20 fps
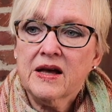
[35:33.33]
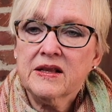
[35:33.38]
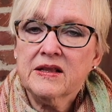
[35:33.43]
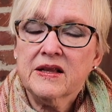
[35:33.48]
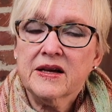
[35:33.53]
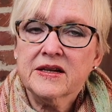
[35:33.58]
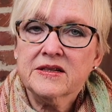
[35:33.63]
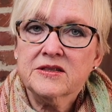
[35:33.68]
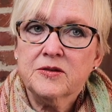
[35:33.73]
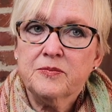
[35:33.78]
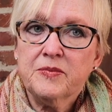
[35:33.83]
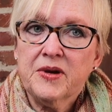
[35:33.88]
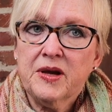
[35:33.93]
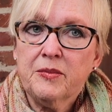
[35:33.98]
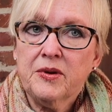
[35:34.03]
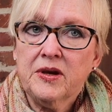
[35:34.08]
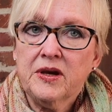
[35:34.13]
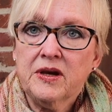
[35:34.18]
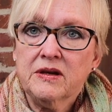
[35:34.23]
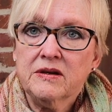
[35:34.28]
like to
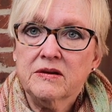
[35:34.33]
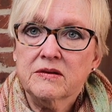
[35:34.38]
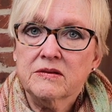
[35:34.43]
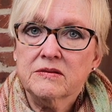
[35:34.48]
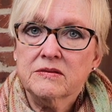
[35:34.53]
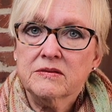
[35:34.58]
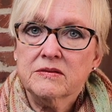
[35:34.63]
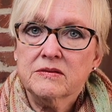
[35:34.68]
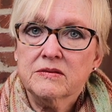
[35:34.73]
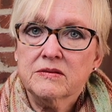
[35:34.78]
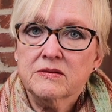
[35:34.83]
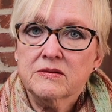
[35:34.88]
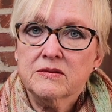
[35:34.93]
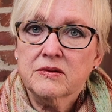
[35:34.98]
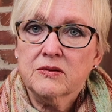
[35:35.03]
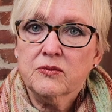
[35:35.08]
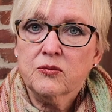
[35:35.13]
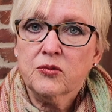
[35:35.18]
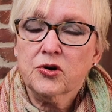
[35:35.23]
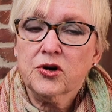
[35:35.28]
maybe
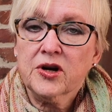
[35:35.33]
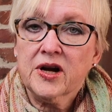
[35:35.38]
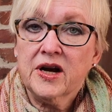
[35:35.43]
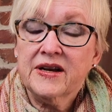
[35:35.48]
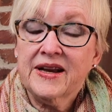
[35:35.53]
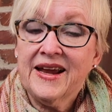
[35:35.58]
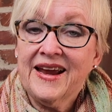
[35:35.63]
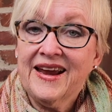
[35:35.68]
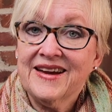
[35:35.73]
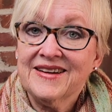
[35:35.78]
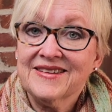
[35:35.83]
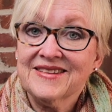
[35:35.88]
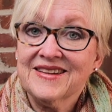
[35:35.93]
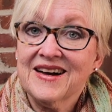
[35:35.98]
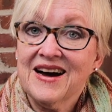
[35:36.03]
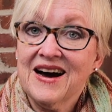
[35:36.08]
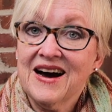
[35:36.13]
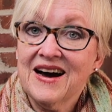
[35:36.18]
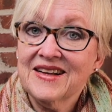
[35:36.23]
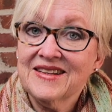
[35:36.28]
work on
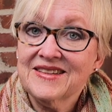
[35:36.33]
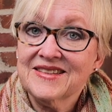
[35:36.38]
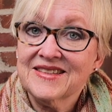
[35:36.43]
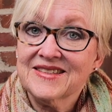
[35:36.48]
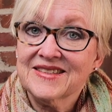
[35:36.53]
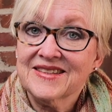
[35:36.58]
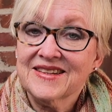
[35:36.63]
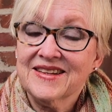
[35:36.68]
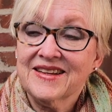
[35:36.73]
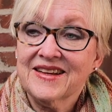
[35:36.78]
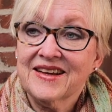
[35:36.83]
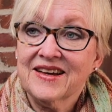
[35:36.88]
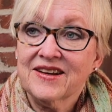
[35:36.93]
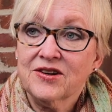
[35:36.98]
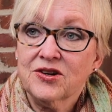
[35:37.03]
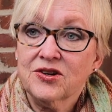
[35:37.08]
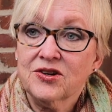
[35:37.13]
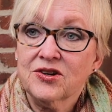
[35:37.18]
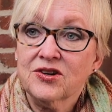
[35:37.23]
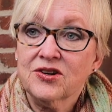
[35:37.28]
Gott and get
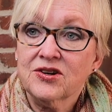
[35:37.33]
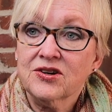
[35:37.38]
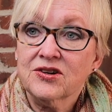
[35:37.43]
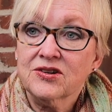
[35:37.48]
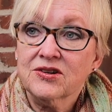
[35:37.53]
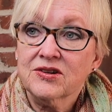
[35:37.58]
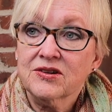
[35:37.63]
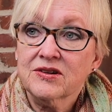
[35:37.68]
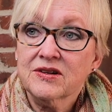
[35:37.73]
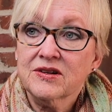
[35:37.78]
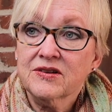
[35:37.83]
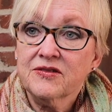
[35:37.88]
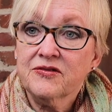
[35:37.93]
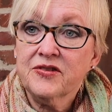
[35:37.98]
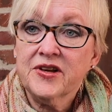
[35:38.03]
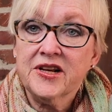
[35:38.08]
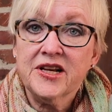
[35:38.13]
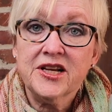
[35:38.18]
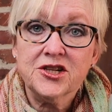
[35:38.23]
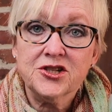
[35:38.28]
her
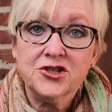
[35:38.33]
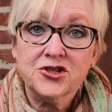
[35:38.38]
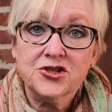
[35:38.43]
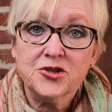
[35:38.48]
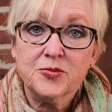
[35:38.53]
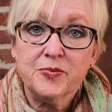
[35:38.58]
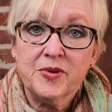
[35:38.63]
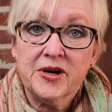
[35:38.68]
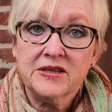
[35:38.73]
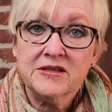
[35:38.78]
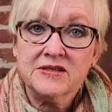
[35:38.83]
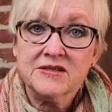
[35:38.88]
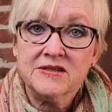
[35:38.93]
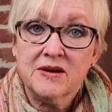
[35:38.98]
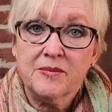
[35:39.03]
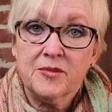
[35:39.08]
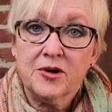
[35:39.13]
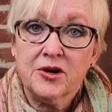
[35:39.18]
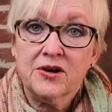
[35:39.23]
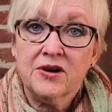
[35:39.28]
finished by the
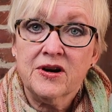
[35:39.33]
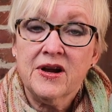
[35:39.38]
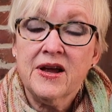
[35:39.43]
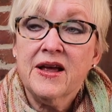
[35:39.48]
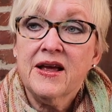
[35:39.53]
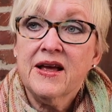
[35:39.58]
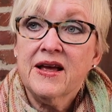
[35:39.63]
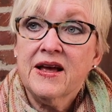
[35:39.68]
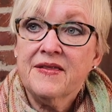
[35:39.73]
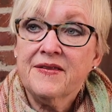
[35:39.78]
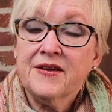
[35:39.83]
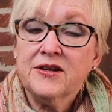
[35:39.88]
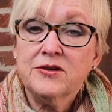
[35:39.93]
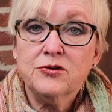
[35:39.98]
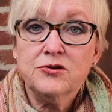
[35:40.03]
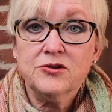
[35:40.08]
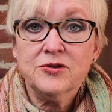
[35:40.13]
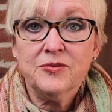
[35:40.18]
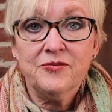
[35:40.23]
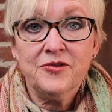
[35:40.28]
summer, and then
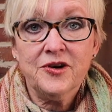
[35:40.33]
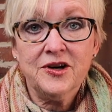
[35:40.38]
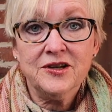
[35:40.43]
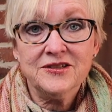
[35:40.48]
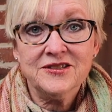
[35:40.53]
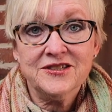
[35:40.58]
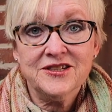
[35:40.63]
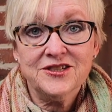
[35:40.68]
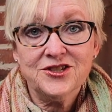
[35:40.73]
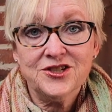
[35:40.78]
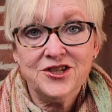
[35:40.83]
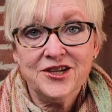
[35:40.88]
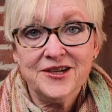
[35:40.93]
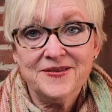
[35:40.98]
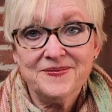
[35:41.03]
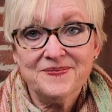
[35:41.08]
do some fall stitching.